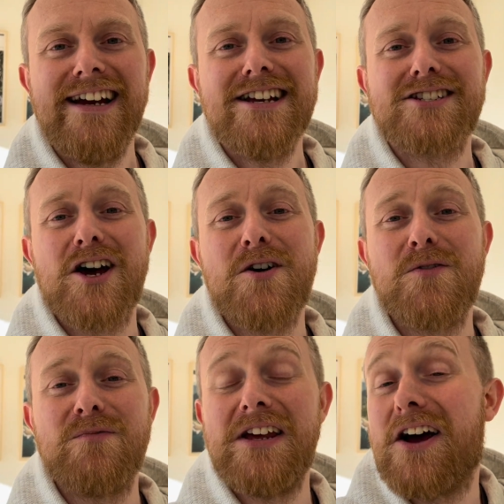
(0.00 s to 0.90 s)

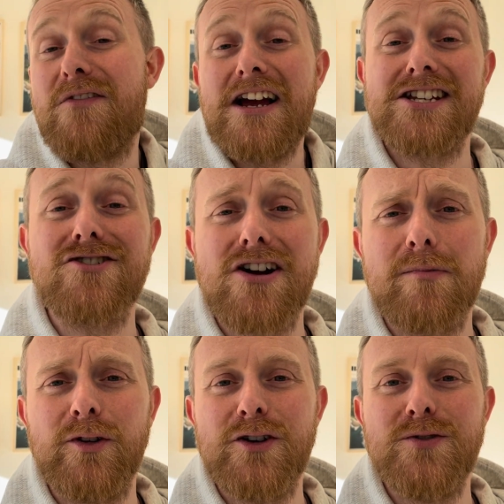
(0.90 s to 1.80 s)
So, you know, that's
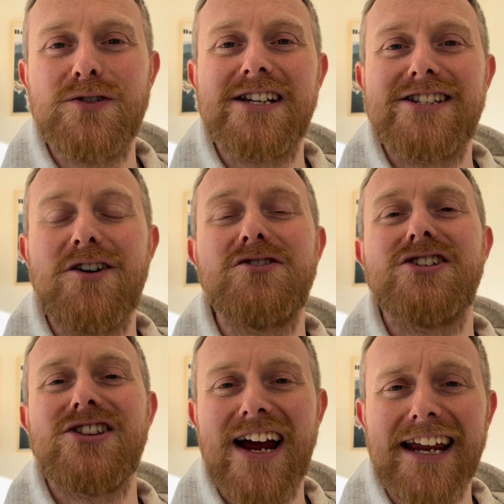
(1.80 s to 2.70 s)
incredible news. So just
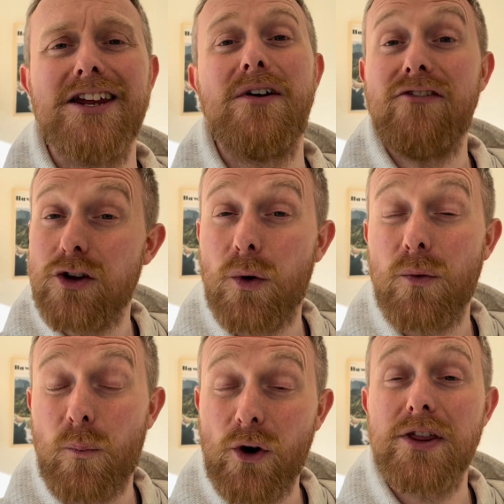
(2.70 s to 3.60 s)
thank you. If you're
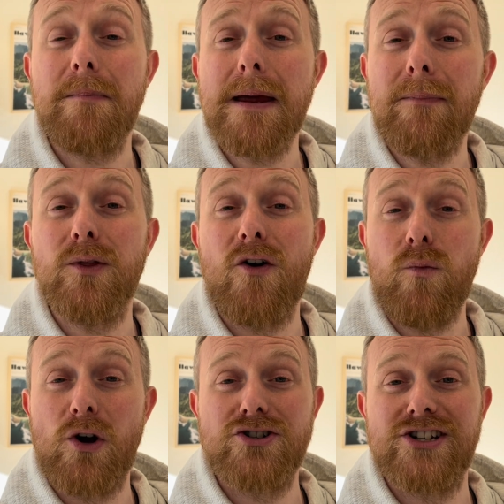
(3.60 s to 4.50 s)
one of the people that have
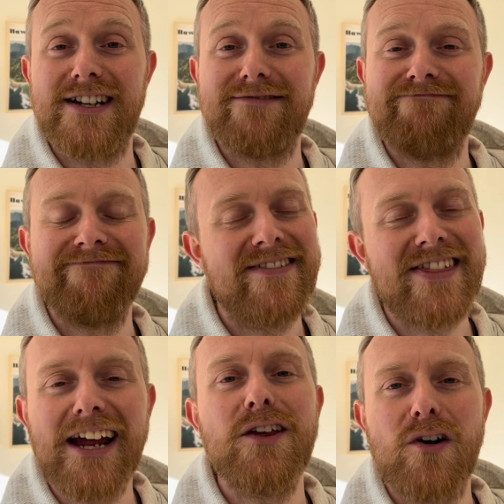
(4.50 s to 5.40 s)
watched it,
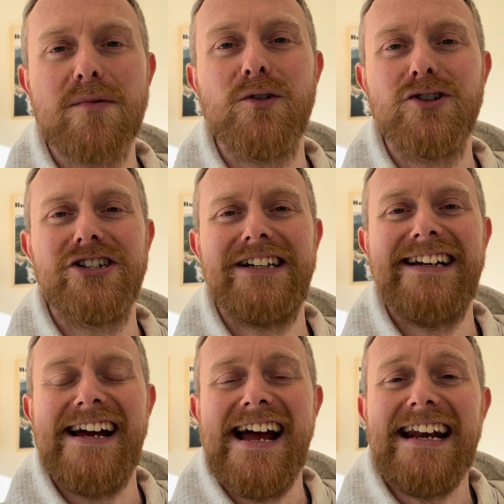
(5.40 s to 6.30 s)
Thank you very much.
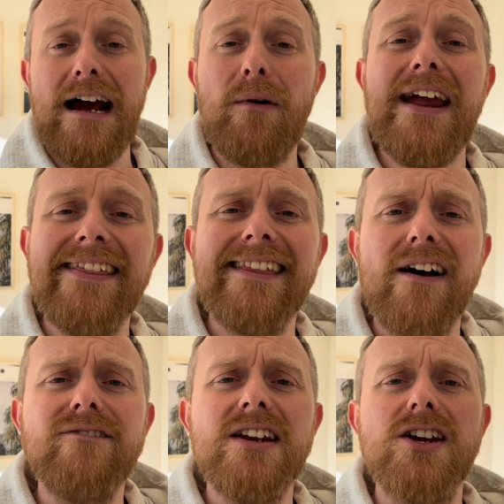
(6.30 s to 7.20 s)
Now, in
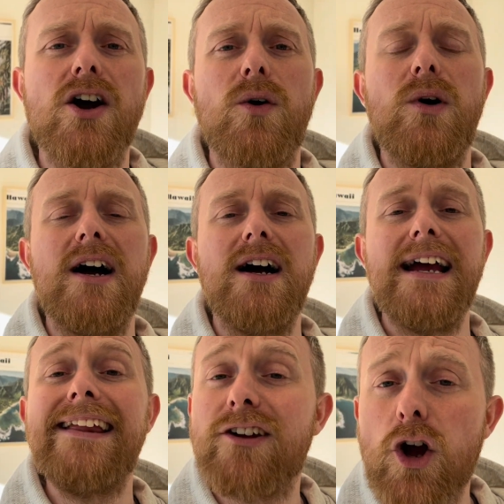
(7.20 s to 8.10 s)
that video, uh,
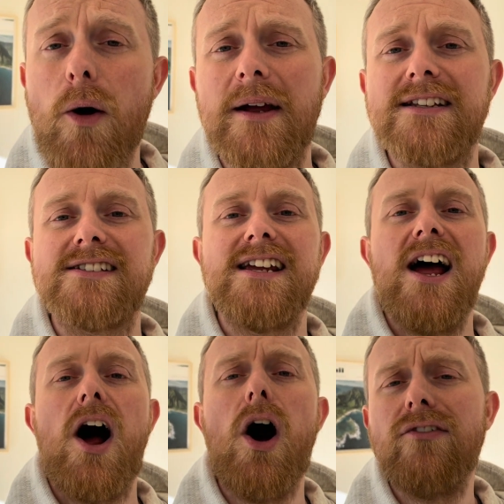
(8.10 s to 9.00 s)
in the comments,
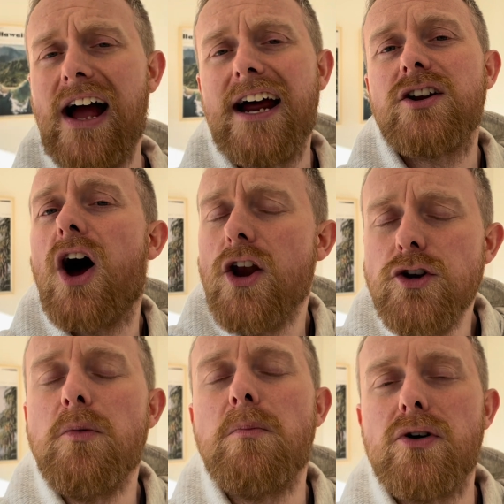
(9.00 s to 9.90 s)
I've had a
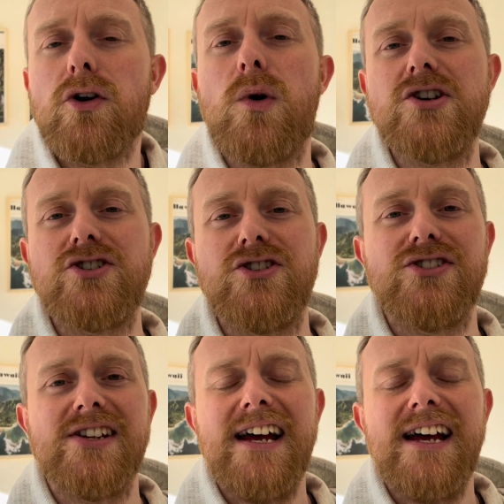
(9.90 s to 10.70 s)
number of questions.